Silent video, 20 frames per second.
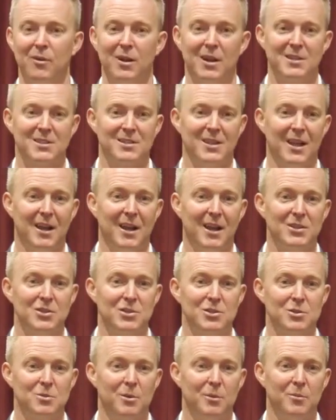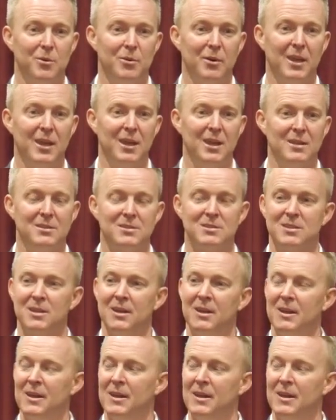real estate agents when we were kids.